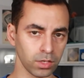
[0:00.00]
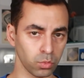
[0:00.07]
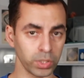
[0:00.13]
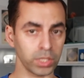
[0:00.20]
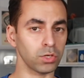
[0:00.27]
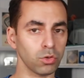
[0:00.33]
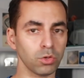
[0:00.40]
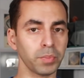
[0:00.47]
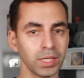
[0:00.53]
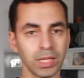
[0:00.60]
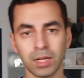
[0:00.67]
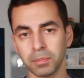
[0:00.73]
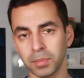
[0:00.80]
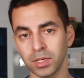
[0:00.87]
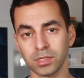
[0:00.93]
We can all be
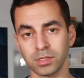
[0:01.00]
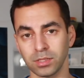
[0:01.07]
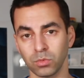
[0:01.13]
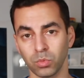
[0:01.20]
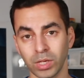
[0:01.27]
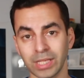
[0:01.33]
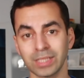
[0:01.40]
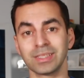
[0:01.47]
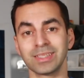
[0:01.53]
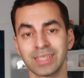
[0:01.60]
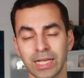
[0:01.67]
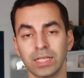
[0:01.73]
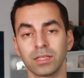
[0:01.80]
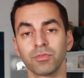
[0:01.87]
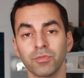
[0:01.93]
that person willing to
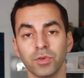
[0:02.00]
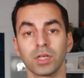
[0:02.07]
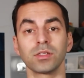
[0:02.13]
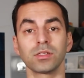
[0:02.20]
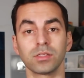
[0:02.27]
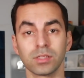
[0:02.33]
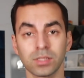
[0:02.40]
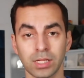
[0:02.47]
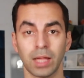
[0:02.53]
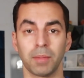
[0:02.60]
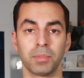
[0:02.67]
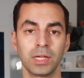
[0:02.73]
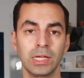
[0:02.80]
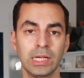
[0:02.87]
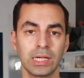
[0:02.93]
take the first
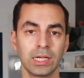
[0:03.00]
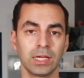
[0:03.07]
step.